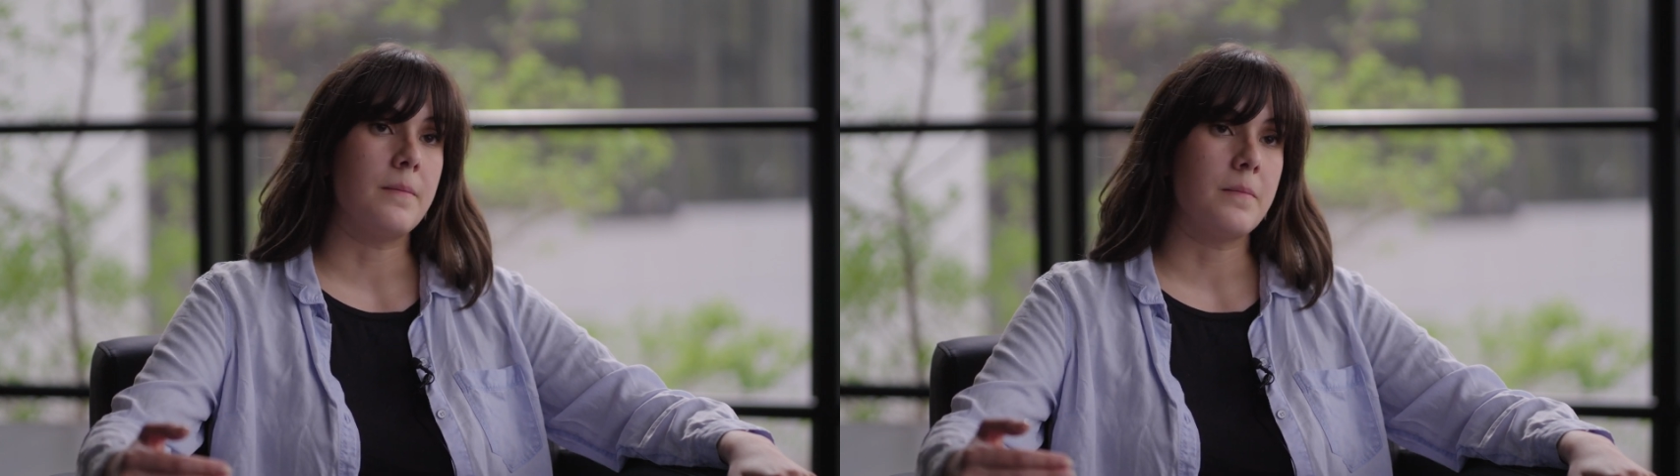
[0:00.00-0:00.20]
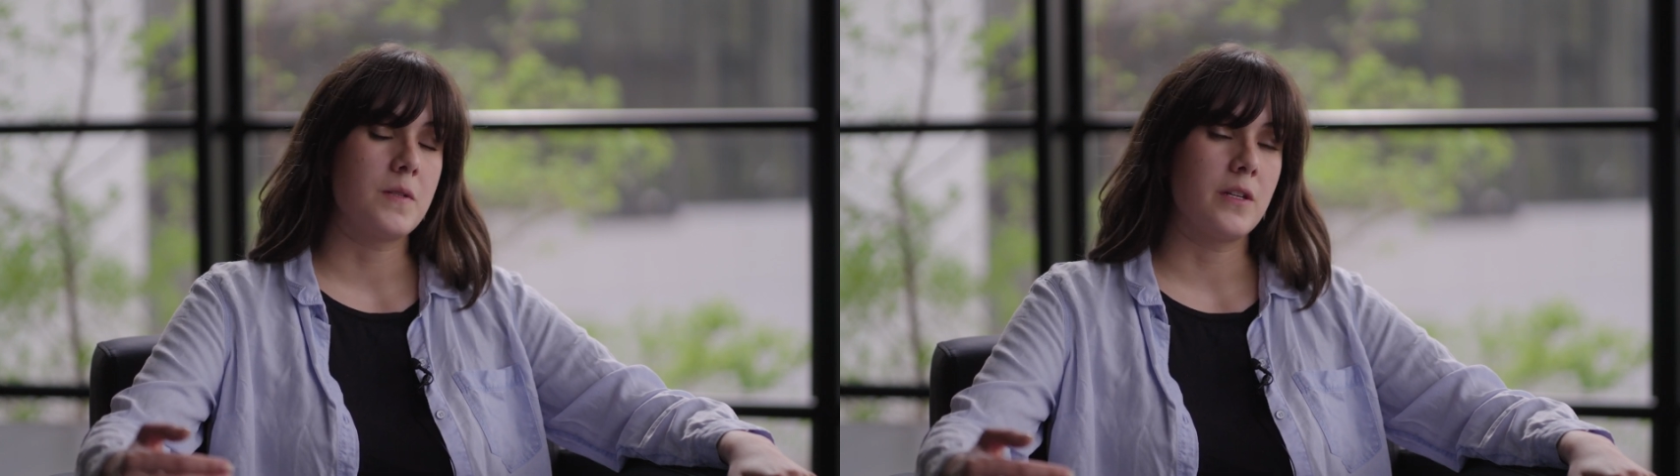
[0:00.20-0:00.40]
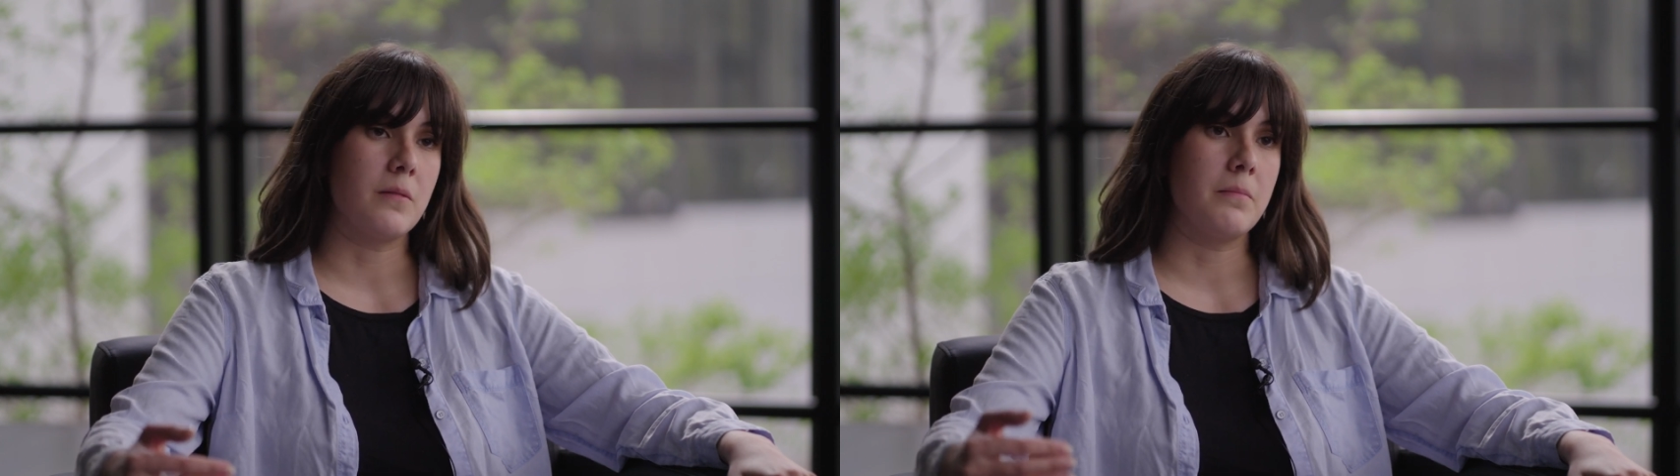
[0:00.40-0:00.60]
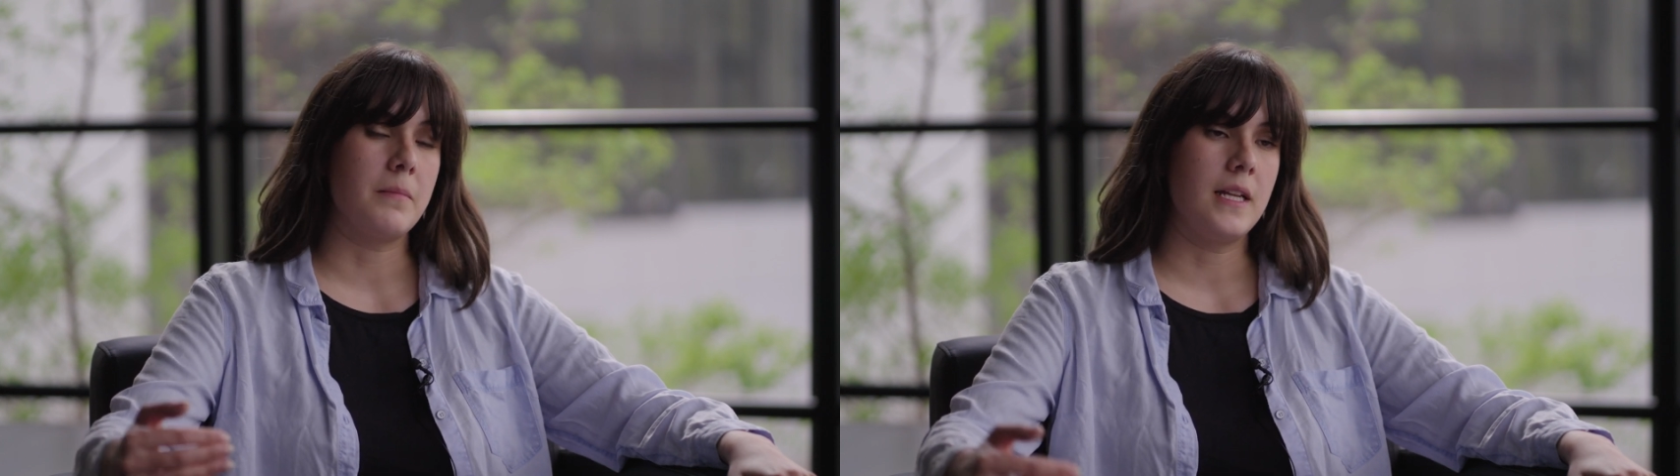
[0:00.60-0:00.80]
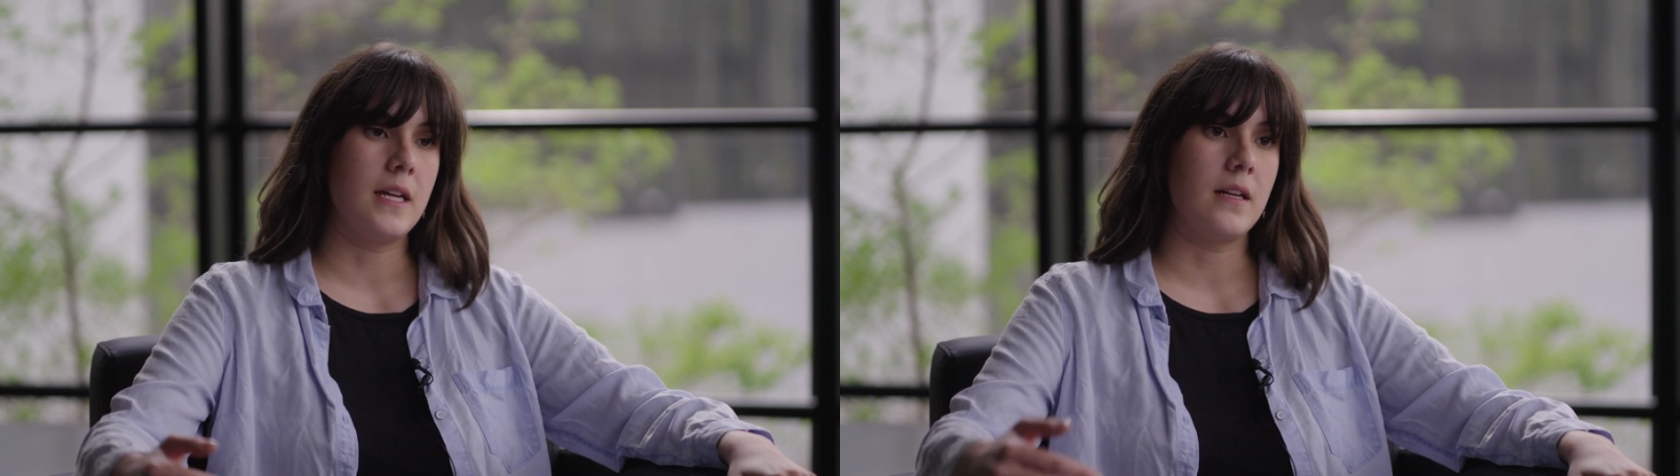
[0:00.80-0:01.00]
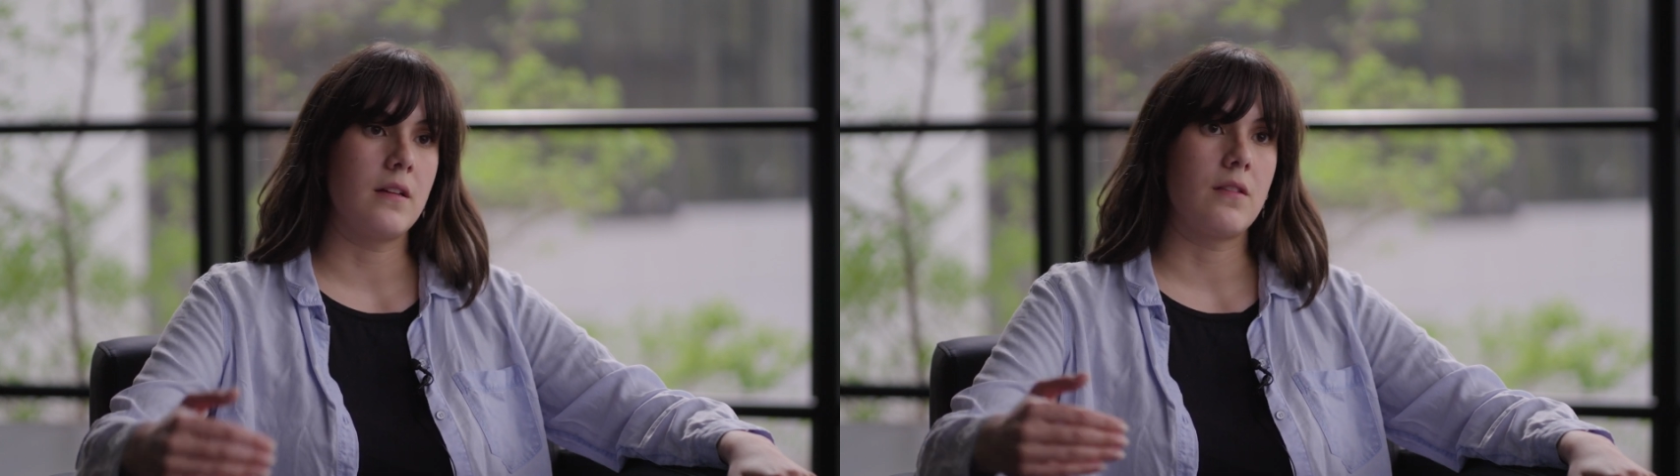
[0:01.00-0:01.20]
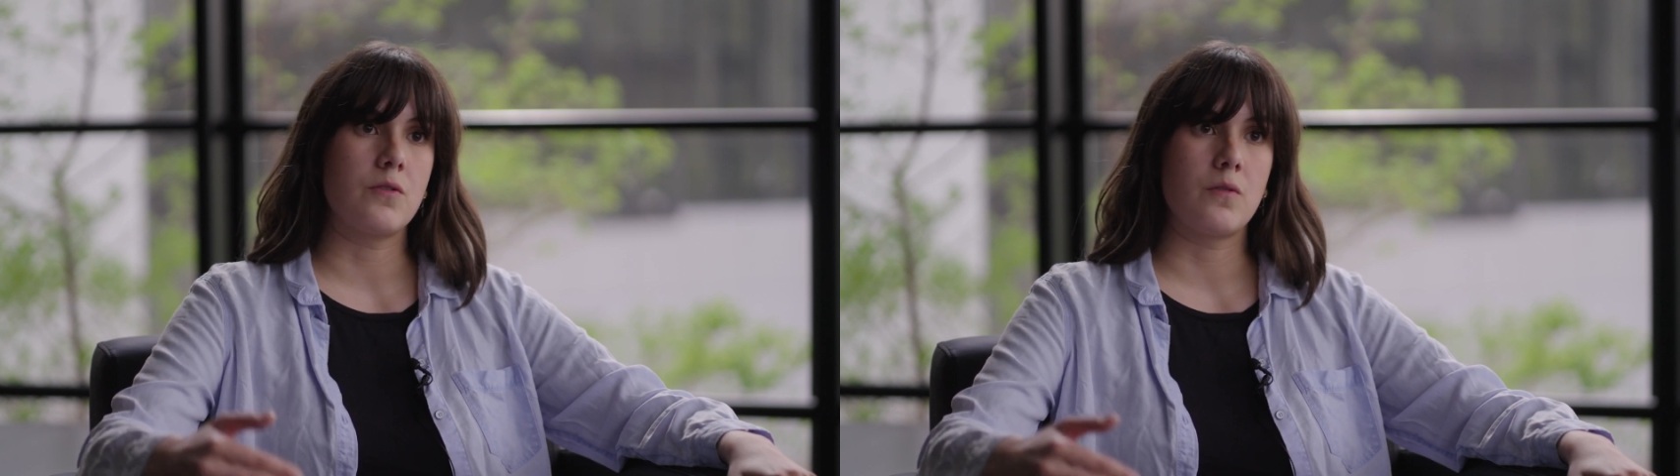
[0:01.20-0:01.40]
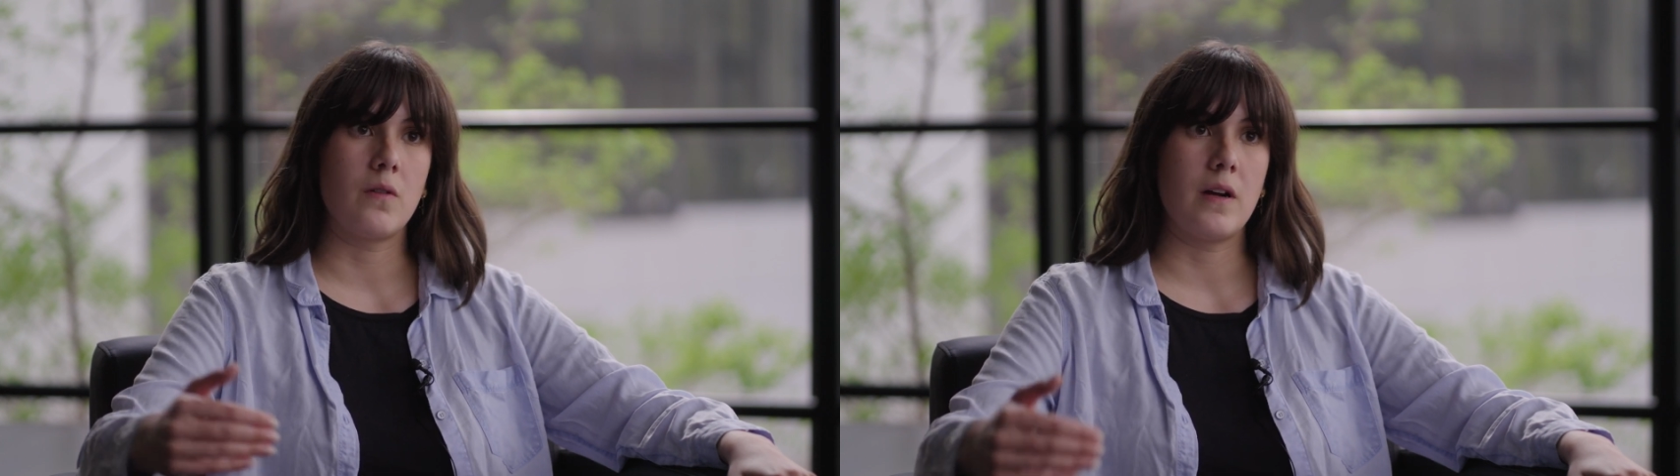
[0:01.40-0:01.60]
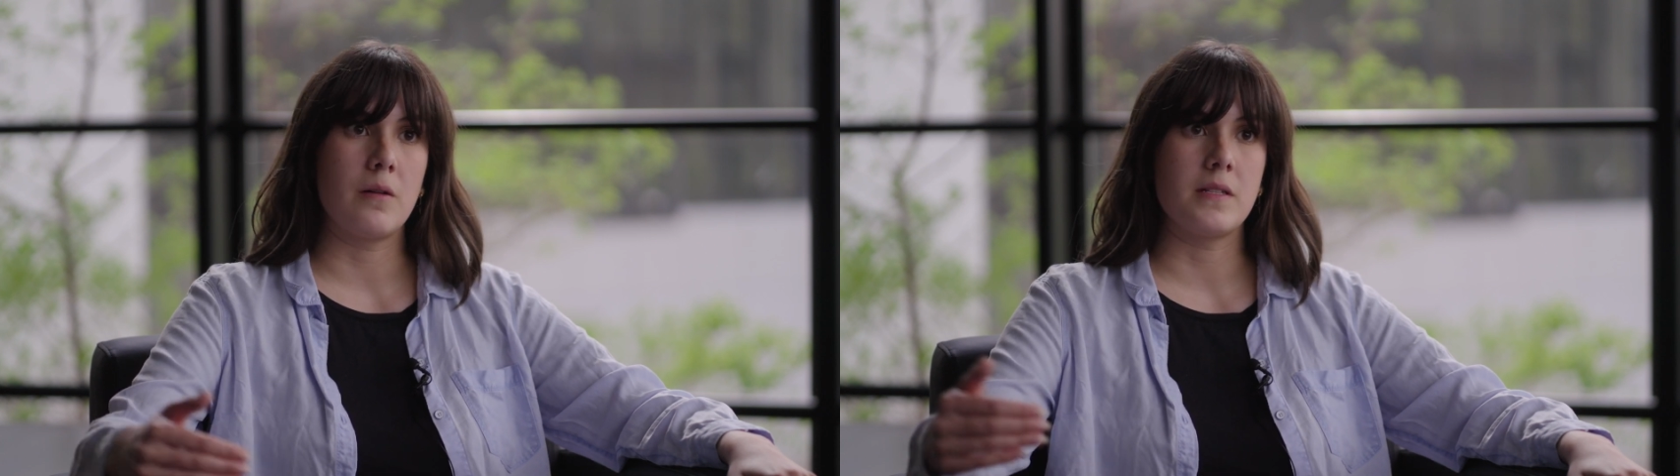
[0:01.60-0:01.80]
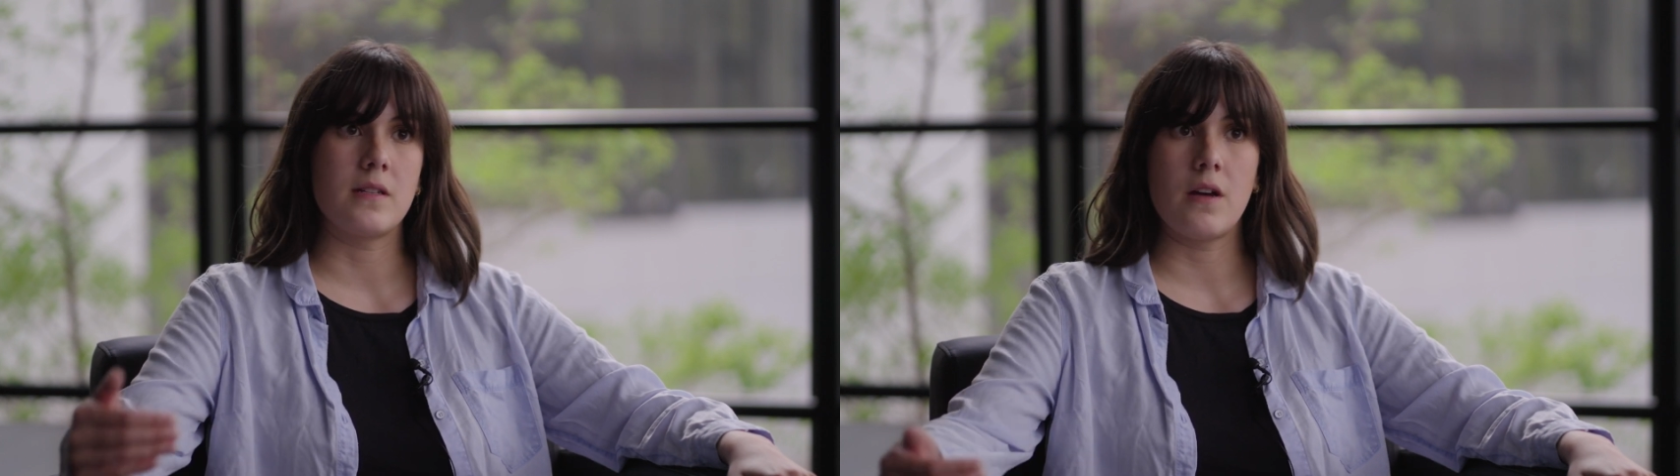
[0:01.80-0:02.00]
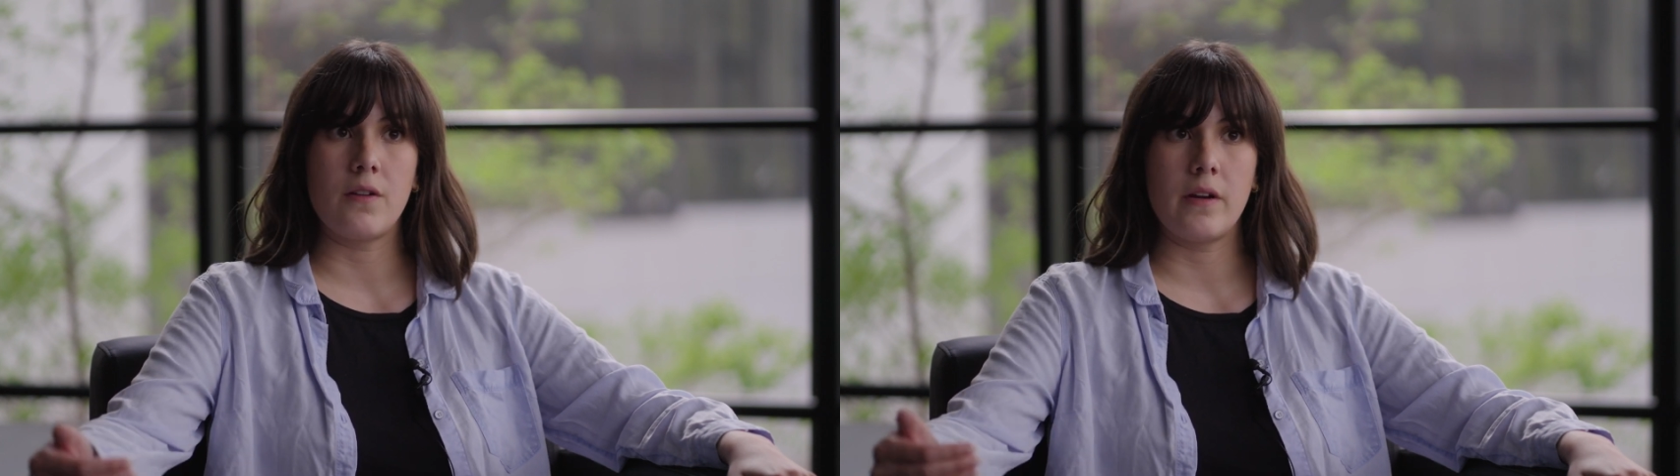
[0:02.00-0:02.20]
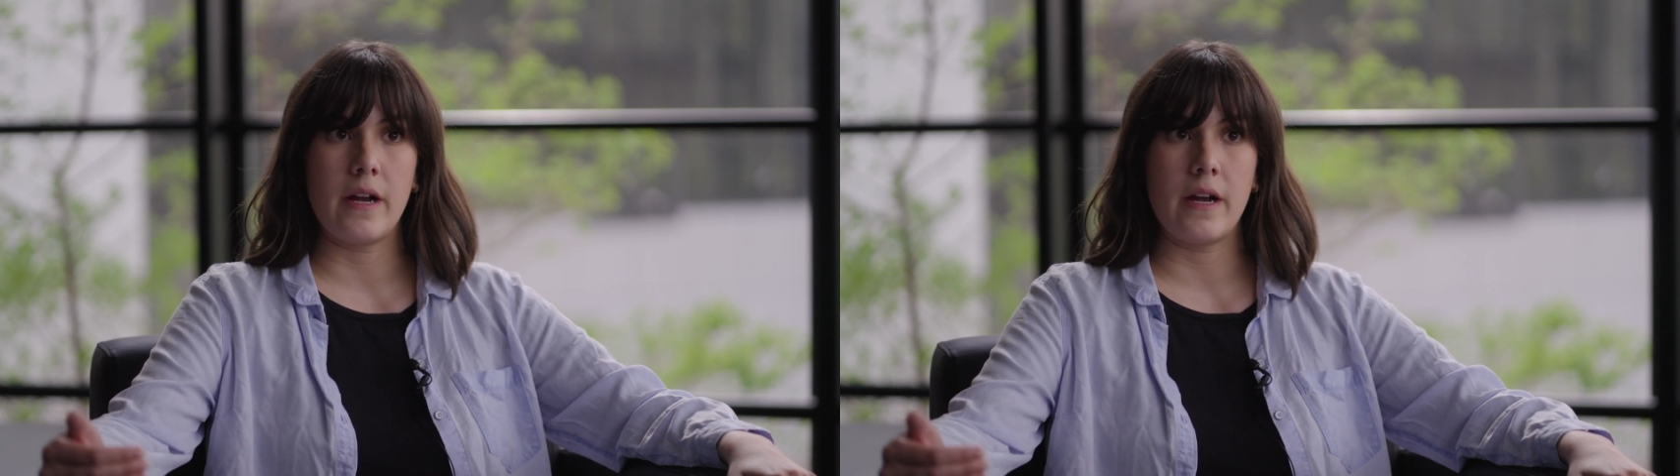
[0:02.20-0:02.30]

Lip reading: So you're meeting those requirements in other